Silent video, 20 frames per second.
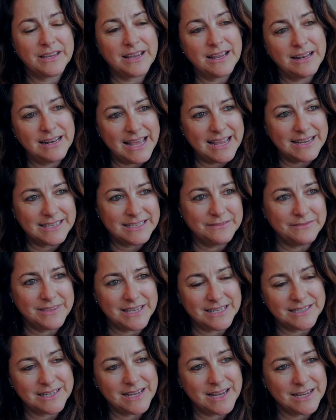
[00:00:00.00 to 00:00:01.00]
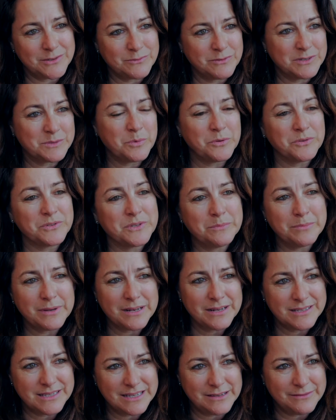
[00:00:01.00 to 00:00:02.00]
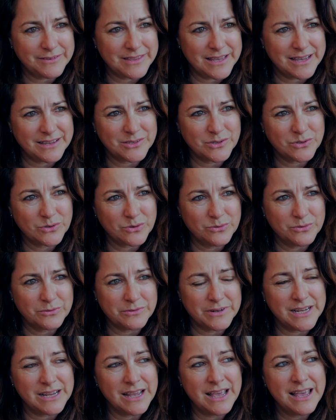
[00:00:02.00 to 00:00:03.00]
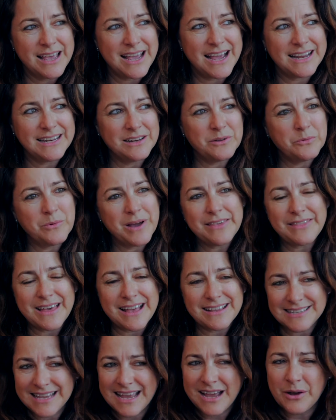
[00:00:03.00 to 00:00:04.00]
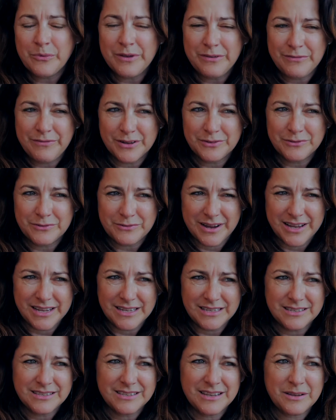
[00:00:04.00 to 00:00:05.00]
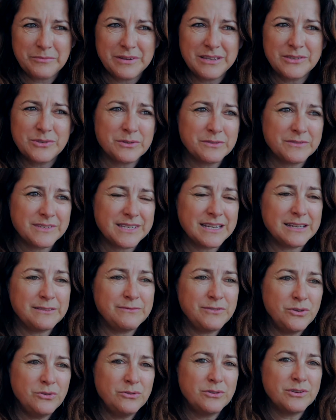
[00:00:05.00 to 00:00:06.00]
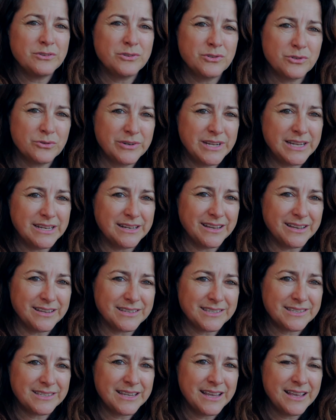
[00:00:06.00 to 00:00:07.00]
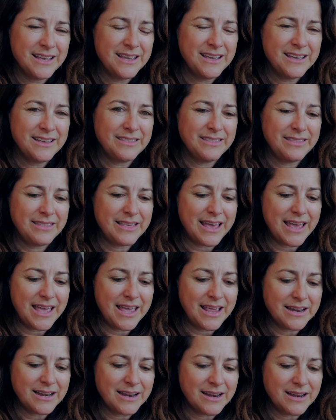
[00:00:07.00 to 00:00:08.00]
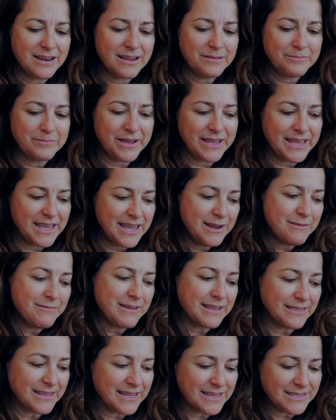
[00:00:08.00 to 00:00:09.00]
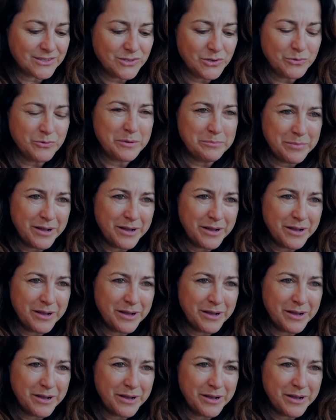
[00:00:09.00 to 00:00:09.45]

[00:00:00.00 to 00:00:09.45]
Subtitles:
the collective then takes responsibility for that story. And in a way, that's how we fundraised. And we sort of said, if you can join us, then by hearing this, you are